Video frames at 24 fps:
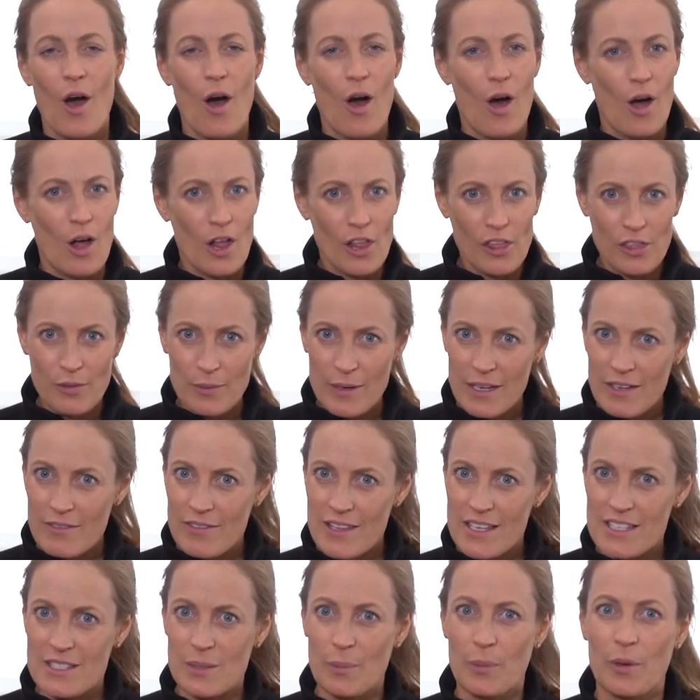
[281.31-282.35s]
All three of
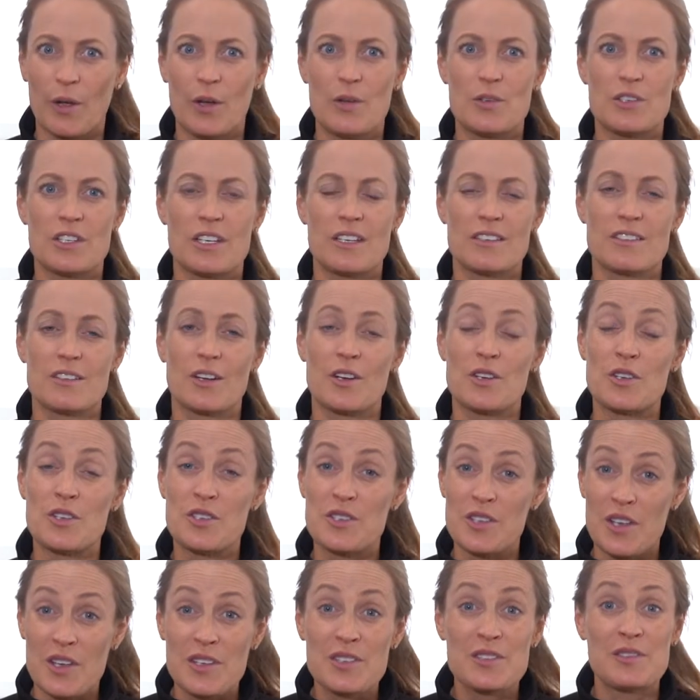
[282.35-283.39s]
these approaches are
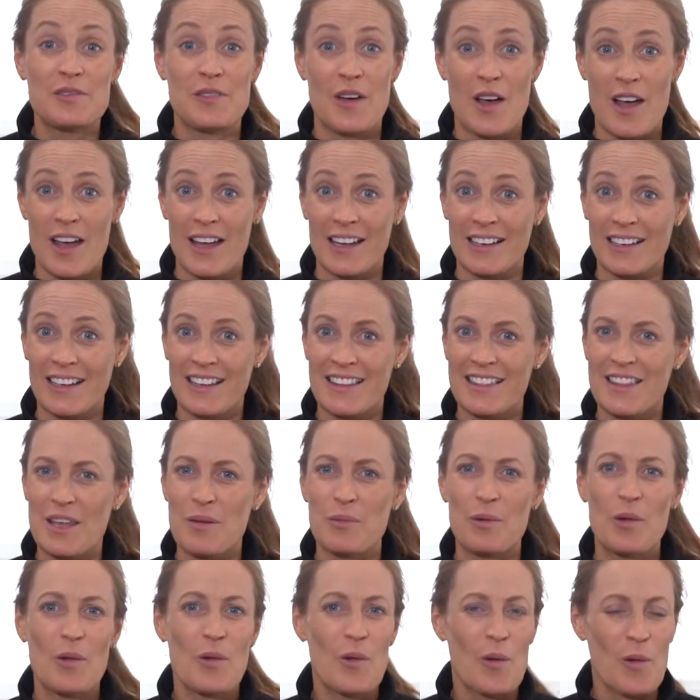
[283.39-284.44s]
just fine. They
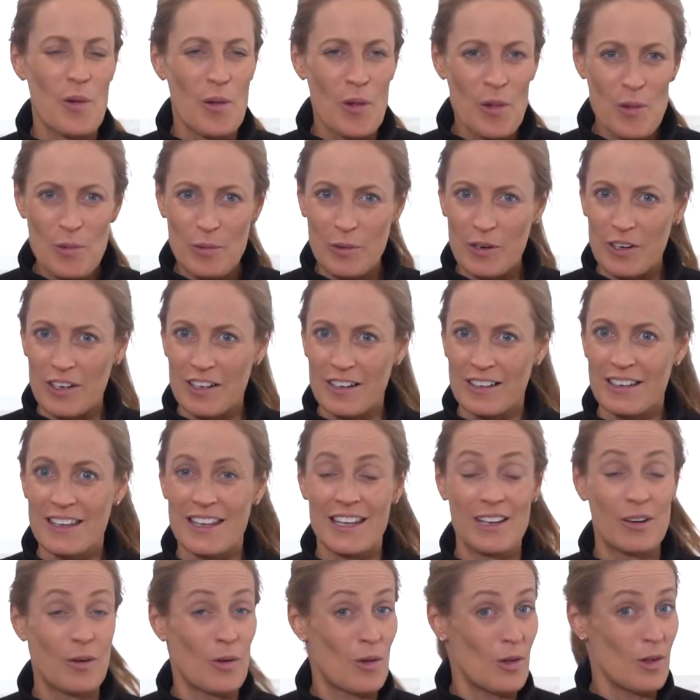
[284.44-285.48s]
will all work
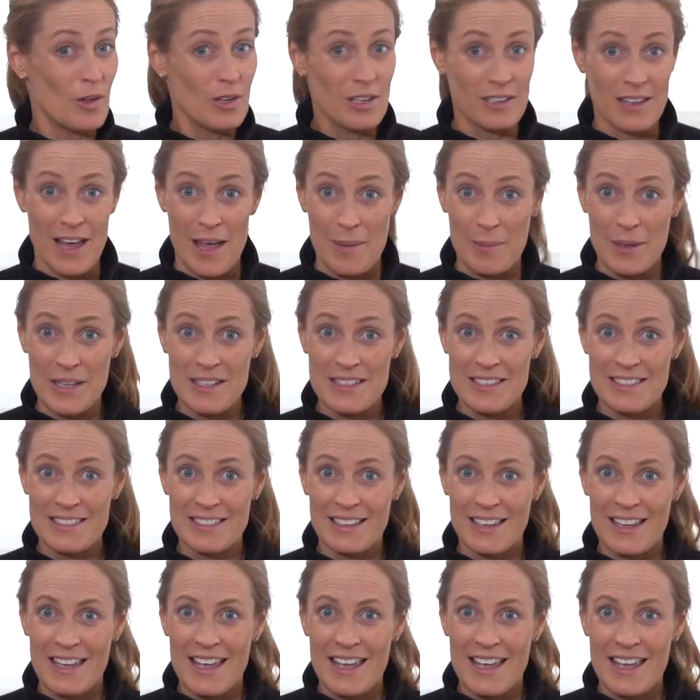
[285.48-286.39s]
in all climates.